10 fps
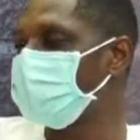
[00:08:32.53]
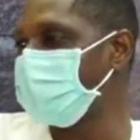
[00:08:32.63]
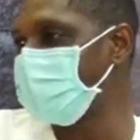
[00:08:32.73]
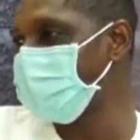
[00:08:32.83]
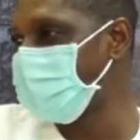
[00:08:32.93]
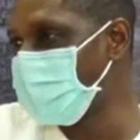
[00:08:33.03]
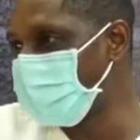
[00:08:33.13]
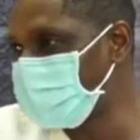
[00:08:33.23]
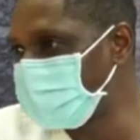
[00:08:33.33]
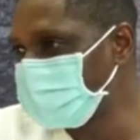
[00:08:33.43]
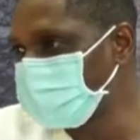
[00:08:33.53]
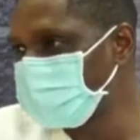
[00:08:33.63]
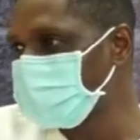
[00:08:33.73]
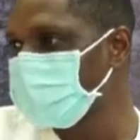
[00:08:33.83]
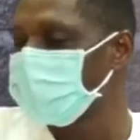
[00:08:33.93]
a marriage.
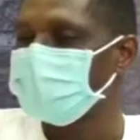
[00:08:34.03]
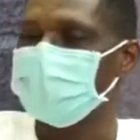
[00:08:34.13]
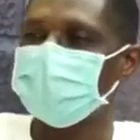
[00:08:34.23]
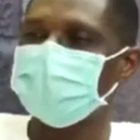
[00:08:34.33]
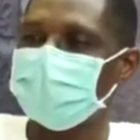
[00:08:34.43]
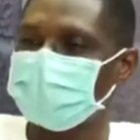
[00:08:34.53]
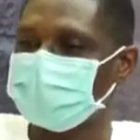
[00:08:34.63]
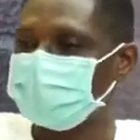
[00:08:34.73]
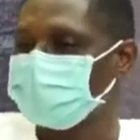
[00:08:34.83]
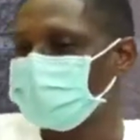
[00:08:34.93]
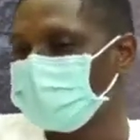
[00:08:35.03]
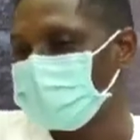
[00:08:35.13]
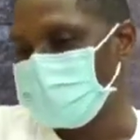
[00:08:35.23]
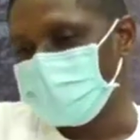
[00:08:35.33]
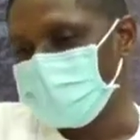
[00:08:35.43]
In fact,
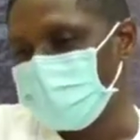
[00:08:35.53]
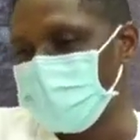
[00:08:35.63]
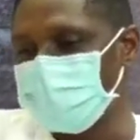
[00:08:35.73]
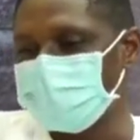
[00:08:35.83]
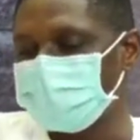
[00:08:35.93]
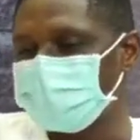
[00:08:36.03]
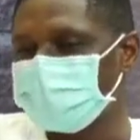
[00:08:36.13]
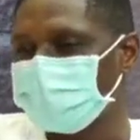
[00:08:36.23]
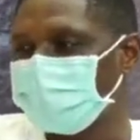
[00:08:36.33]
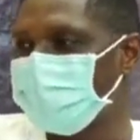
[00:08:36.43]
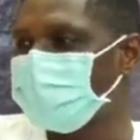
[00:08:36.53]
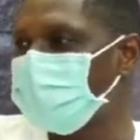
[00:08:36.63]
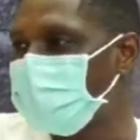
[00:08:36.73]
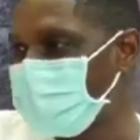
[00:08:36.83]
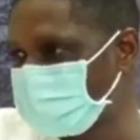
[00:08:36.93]
in the
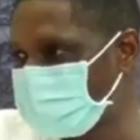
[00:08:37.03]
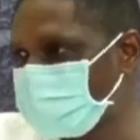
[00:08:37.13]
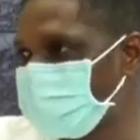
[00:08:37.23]
past,